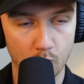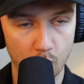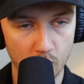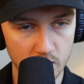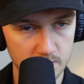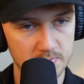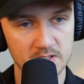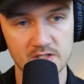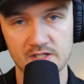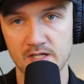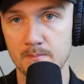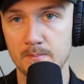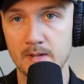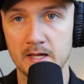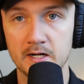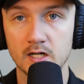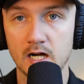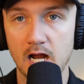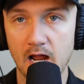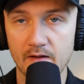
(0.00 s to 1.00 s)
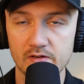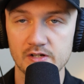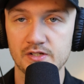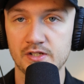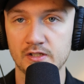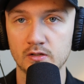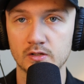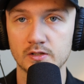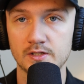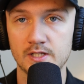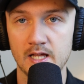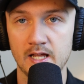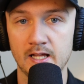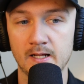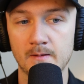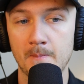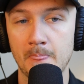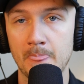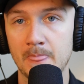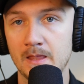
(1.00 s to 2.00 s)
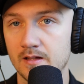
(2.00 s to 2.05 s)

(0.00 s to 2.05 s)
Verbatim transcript: 1% better every single day.